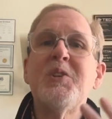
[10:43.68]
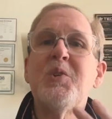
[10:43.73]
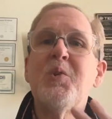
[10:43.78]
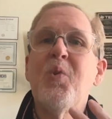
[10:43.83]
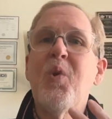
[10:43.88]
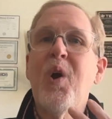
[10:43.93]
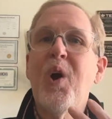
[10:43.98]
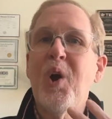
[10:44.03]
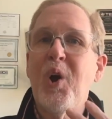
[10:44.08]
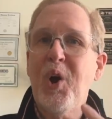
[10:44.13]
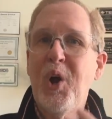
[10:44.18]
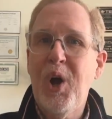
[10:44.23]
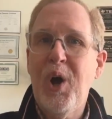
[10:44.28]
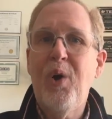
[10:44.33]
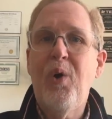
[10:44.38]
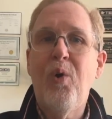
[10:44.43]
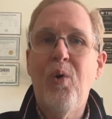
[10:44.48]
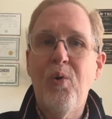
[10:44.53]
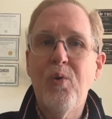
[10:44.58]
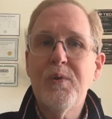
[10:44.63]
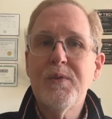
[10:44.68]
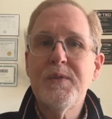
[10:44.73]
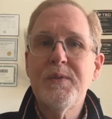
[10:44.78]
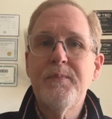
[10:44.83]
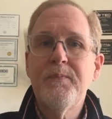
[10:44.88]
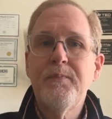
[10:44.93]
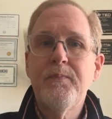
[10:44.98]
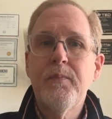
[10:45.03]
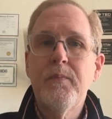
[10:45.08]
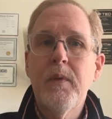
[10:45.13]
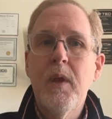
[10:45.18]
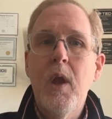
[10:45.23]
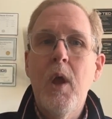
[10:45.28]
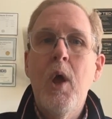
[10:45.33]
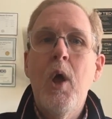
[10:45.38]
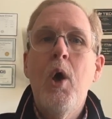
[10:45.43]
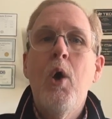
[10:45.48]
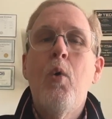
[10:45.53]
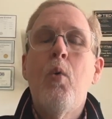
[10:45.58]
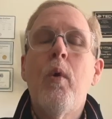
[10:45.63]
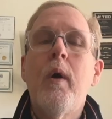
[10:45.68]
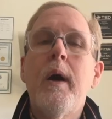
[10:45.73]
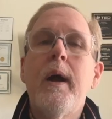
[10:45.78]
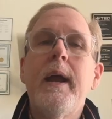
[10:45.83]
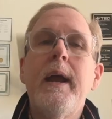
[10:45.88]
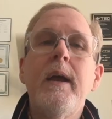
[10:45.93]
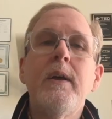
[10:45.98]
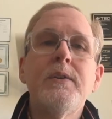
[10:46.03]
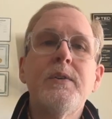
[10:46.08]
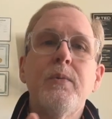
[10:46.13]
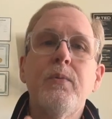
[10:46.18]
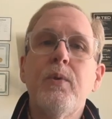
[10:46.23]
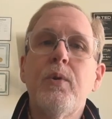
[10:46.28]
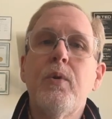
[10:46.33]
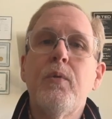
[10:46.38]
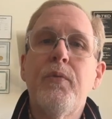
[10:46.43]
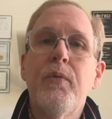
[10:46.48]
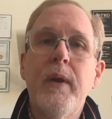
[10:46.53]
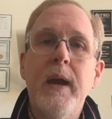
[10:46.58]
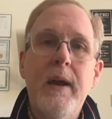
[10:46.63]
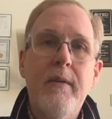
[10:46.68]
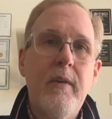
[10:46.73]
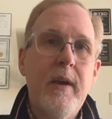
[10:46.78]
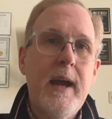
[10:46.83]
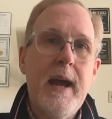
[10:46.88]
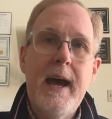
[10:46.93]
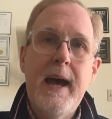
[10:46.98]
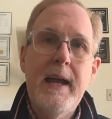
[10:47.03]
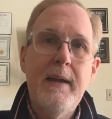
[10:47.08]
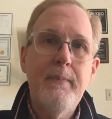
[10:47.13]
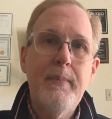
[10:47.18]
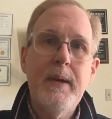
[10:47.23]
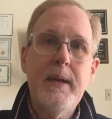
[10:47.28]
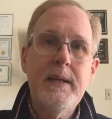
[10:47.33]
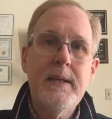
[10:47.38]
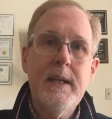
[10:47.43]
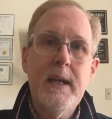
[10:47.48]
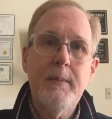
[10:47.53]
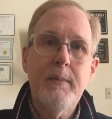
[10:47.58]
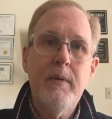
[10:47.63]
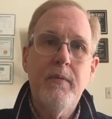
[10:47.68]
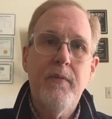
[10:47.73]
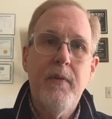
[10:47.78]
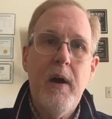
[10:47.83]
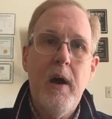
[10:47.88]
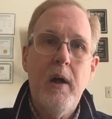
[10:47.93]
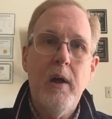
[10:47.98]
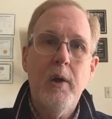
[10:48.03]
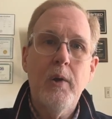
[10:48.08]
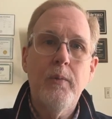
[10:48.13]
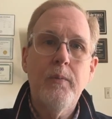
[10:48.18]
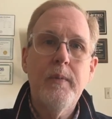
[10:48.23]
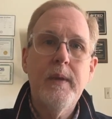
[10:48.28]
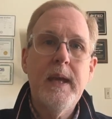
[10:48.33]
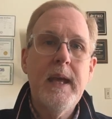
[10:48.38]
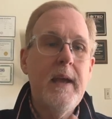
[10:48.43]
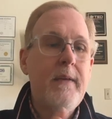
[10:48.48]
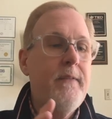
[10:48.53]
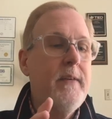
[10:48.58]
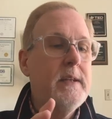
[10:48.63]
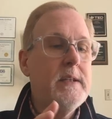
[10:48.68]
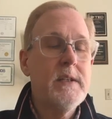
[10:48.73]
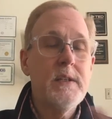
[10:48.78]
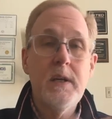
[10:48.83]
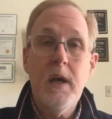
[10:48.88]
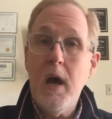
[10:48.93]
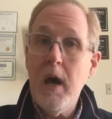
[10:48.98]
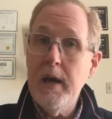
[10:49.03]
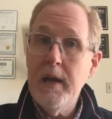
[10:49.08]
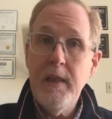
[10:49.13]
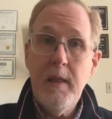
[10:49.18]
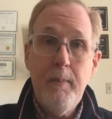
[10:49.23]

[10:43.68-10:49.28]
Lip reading: to our goals? Well, here's a rule for every IEP team to follow. If it's not in the